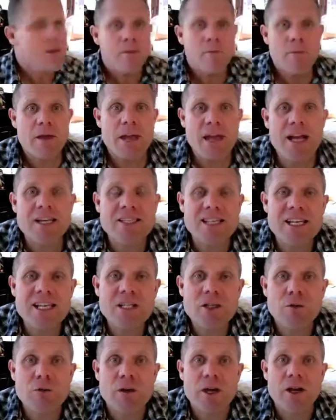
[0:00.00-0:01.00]
Because
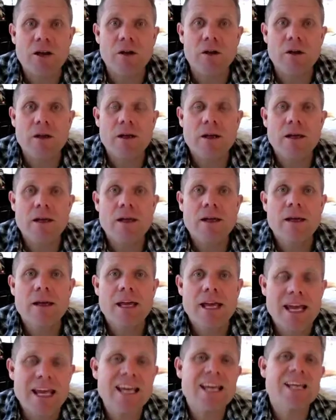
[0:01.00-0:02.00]
Israel
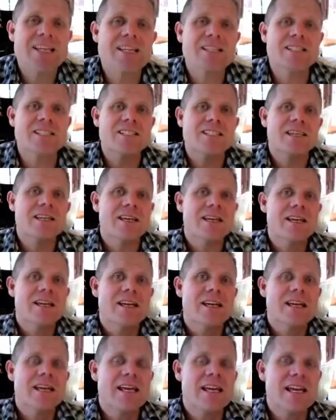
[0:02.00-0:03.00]
is
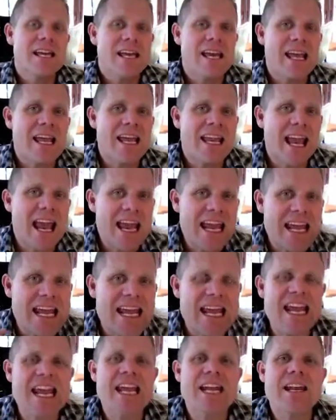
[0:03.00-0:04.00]
in a
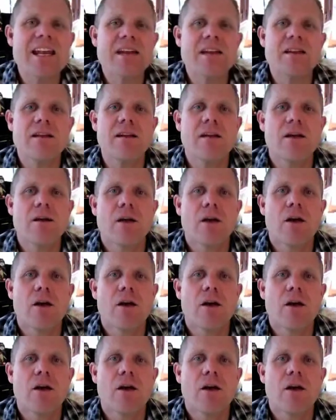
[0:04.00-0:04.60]
heated,